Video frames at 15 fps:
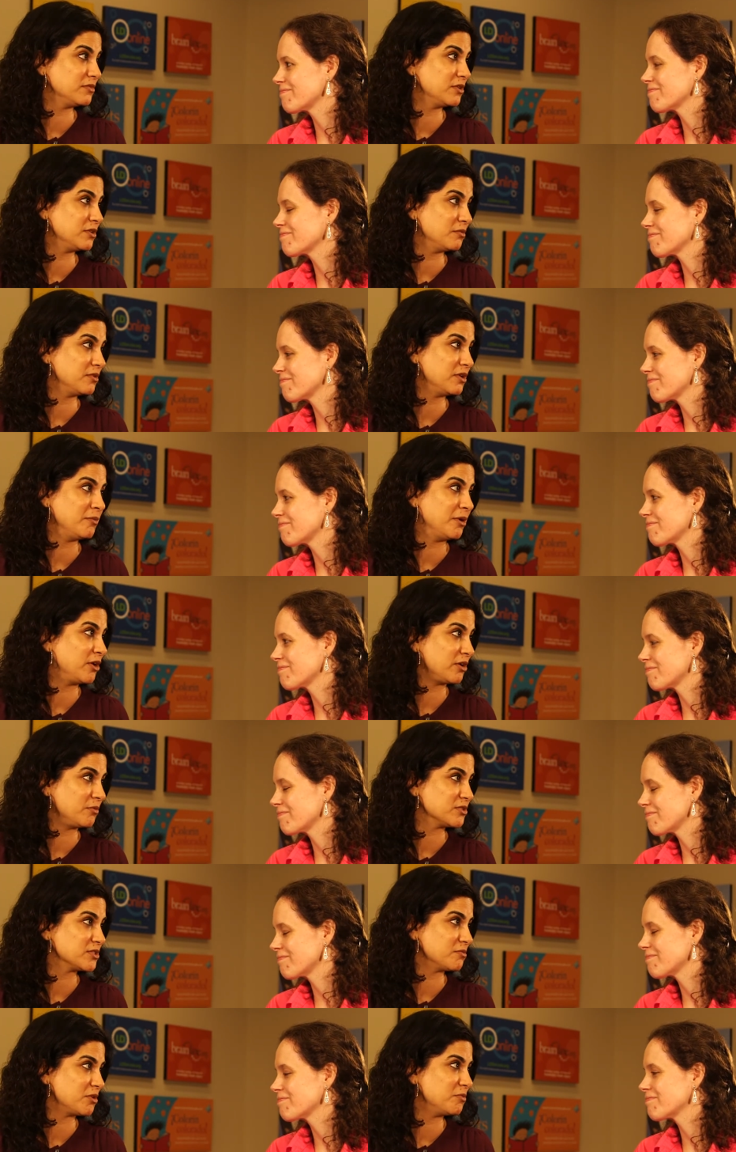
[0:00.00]
Speaker 1: the American
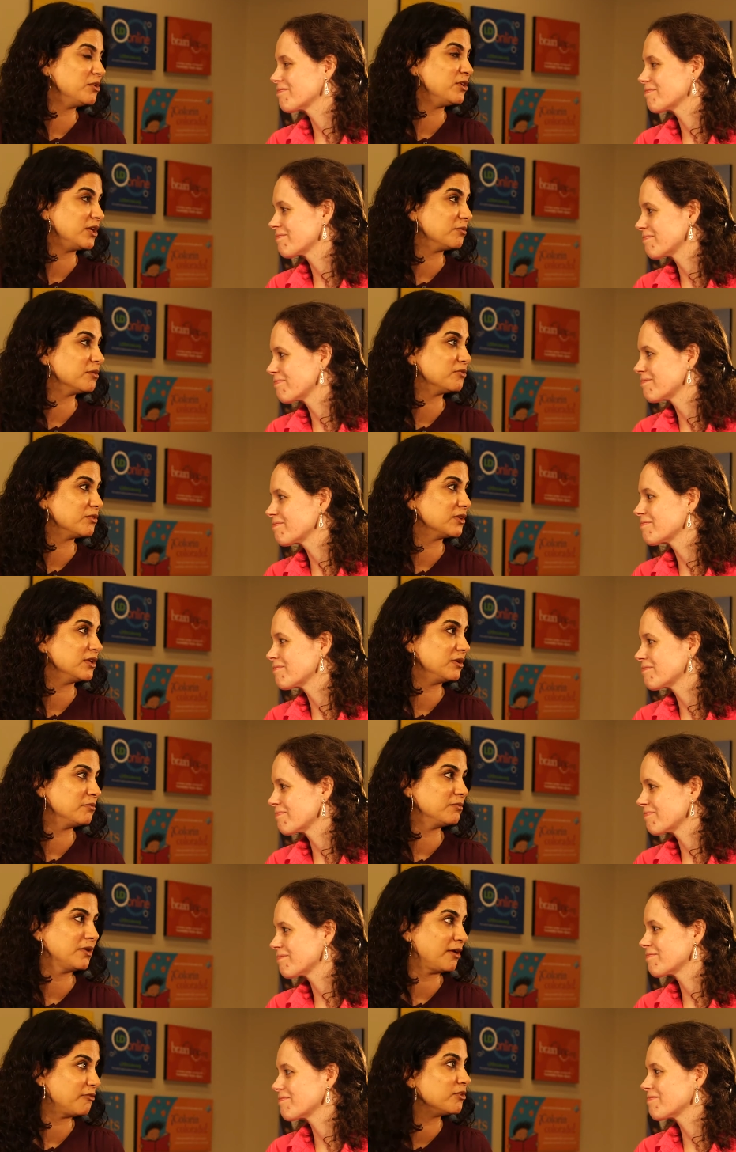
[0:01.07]
Muslim community, but really
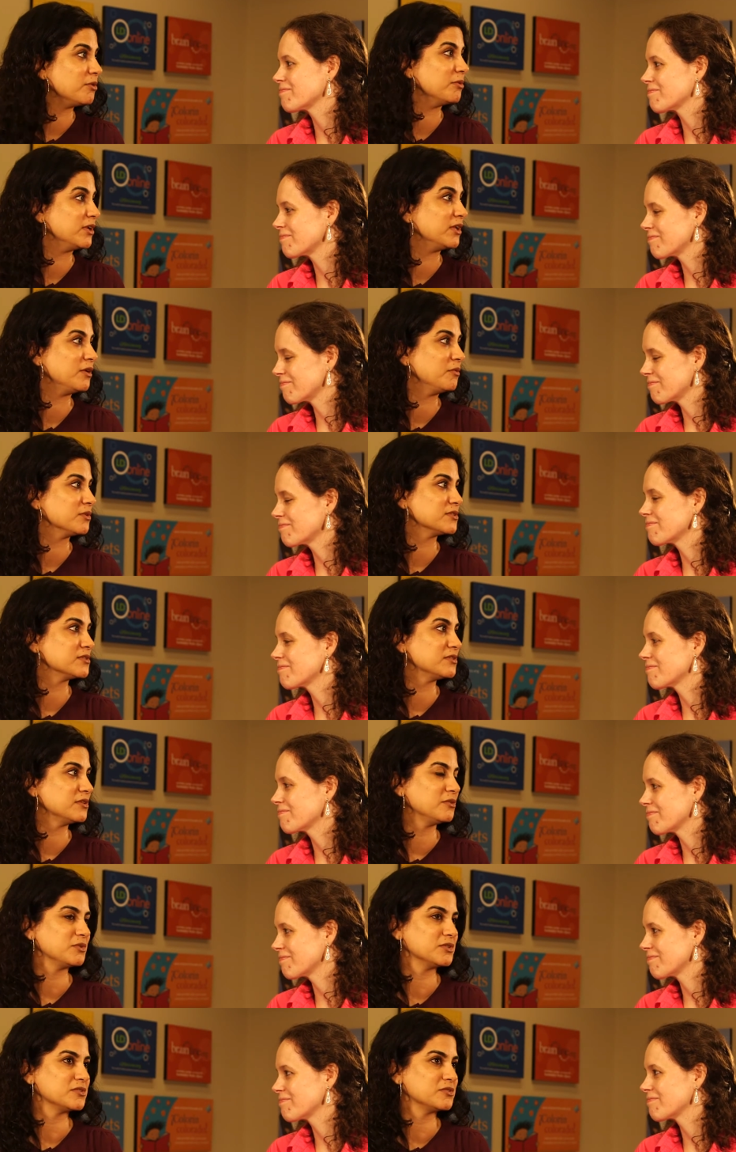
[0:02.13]
everybody was
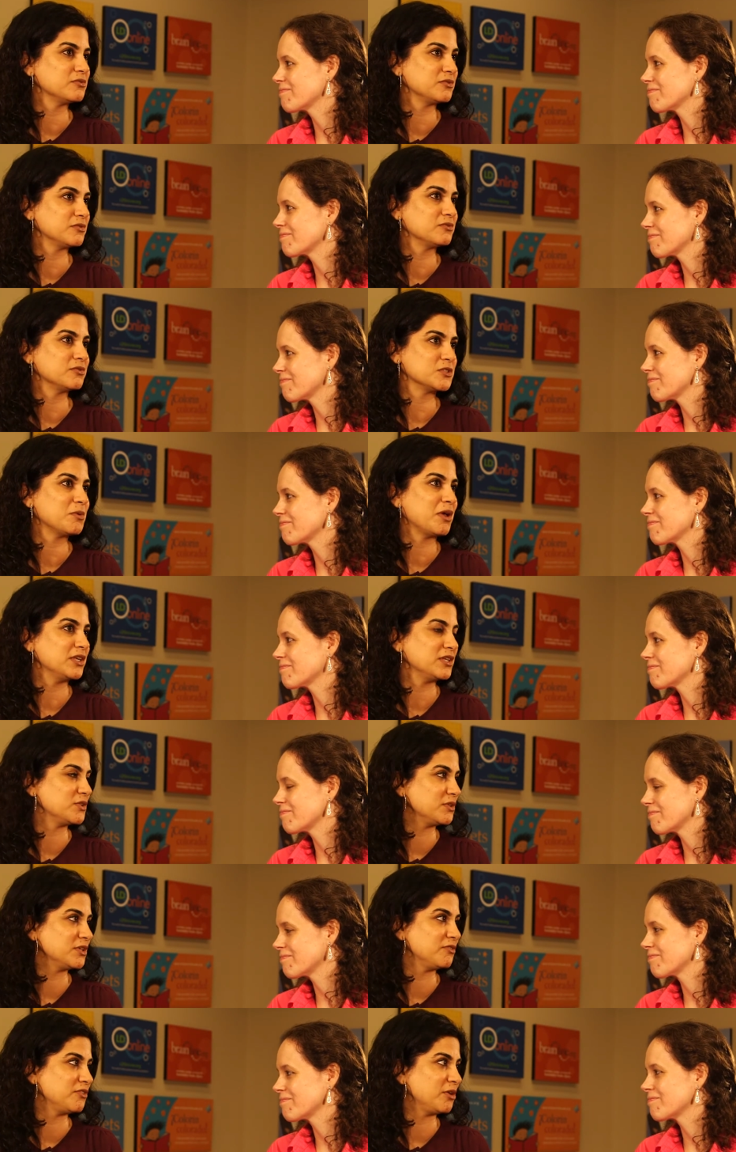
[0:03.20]
was responding
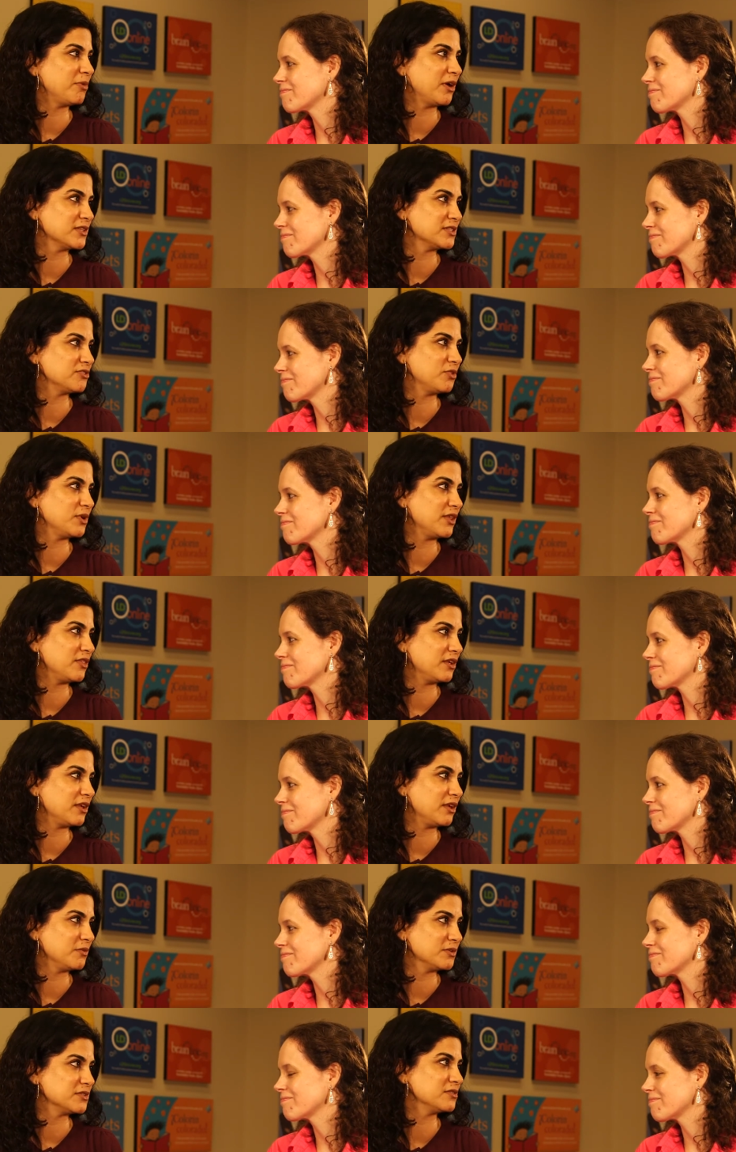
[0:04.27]
to it in a very positive way,
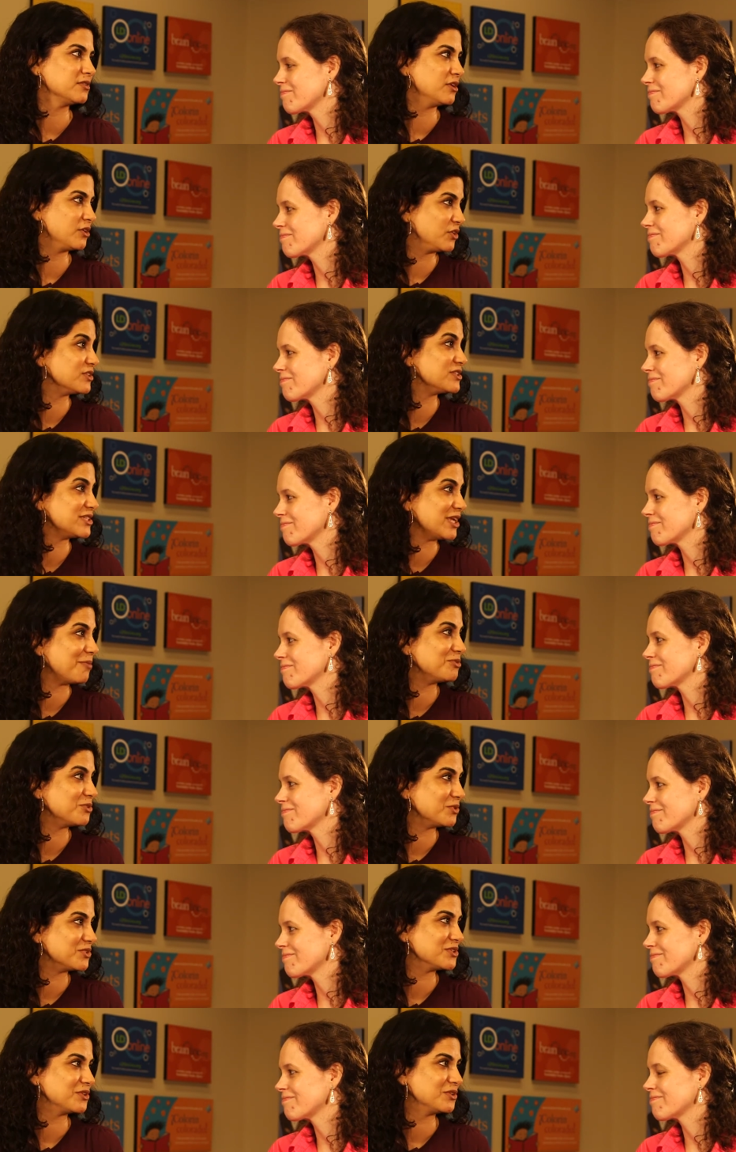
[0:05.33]
thinking it was a good step
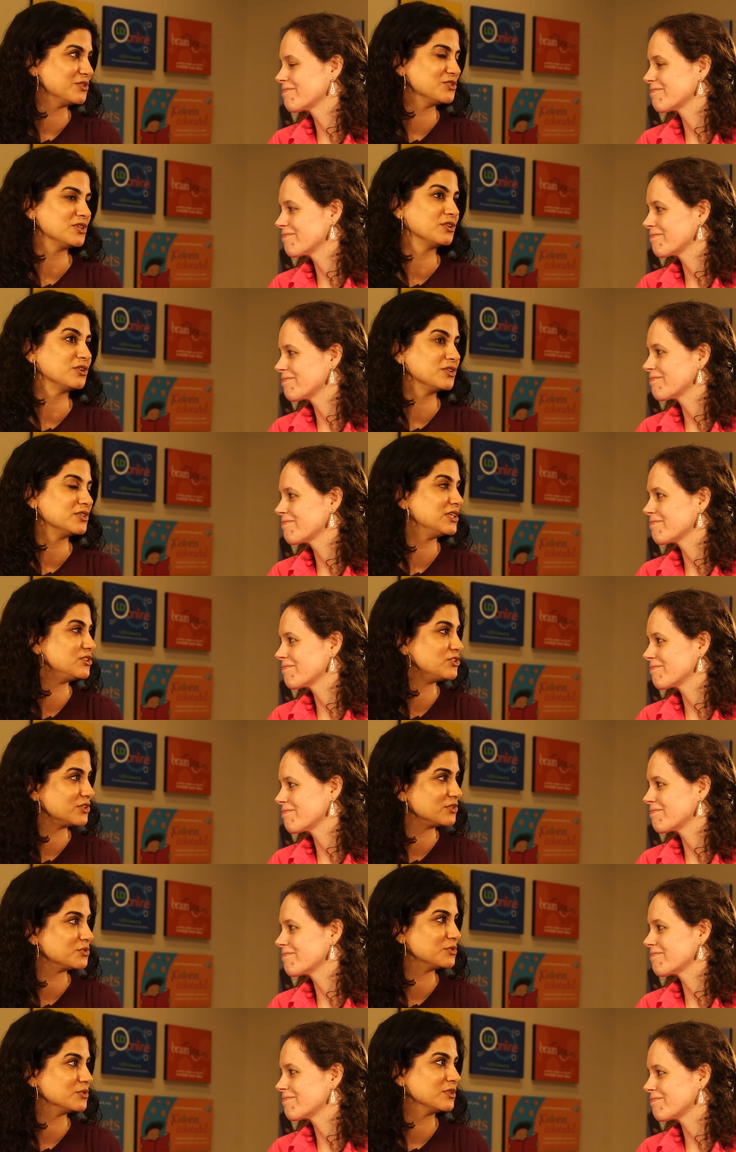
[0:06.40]
towards inclusion, a good
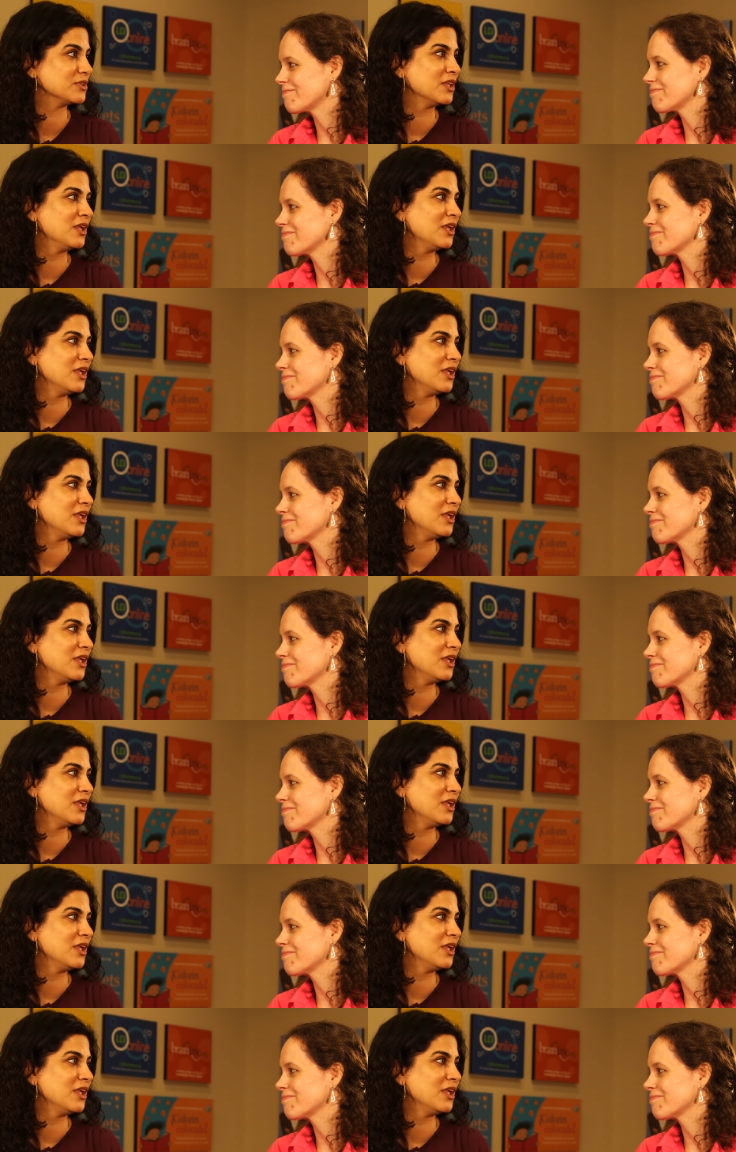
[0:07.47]
teaching tool.